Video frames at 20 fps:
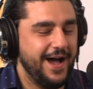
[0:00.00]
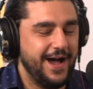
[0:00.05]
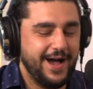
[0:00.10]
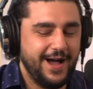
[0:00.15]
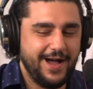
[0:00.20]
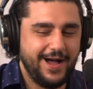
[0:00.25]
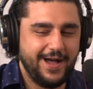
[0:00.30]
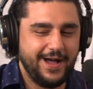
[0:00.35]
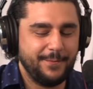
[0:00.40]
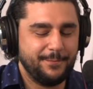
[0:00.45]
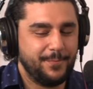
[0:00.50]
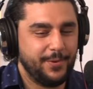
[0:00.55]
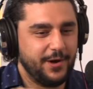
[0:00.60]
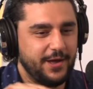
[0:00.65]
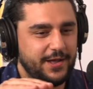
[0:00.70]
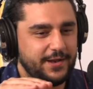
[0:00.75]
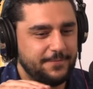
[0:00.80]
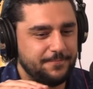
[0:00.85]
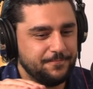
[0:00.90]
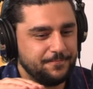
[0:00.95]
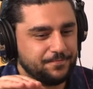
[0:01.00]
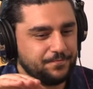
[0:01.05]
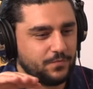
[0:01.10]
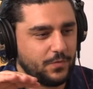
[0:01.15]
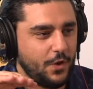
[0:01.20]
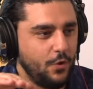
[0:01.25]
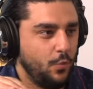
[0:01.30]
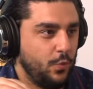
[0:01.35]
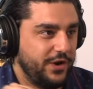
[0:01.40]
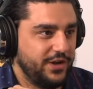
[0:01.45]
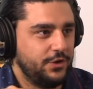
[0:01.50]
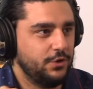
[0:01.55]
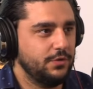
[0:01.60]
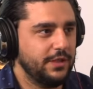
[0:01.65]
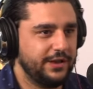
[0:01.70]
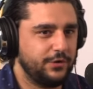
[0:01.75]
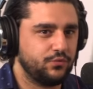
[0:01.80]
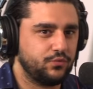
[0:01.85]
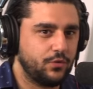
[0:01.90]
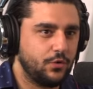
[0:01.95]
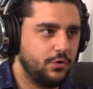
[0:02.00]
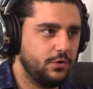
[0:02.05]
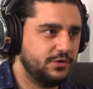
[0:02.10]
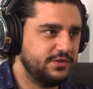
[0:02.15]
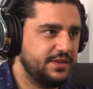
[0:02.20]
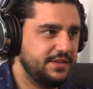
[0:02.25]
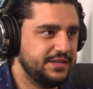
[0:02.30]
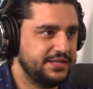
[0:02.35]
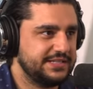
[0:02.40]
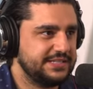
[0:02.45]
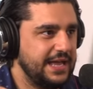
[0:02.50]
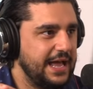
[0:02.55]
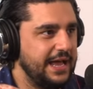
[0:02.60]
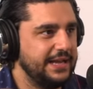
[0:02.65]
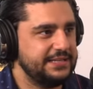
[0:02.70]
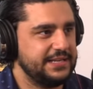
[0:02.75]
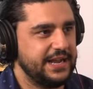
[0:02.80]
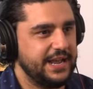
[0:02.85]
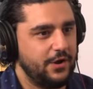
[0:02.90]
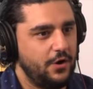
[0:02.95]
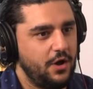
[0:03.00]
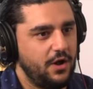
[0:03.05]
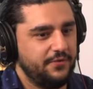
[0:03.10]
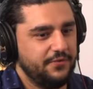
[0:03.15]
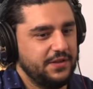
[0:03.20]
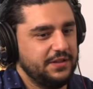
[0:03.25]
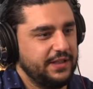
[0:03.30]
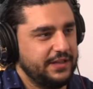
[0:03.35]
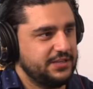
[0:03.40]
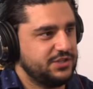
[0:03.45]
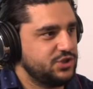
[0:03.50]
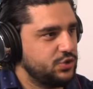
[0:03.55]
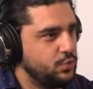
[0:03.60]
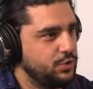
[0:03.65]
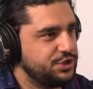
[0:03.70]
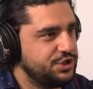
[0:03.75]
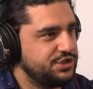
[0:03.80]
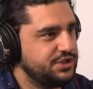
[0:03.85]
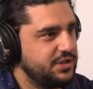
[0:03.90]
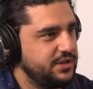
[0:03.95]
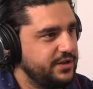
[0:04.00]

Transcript: Uh, but when you like roll to the side to get off, it like squishes a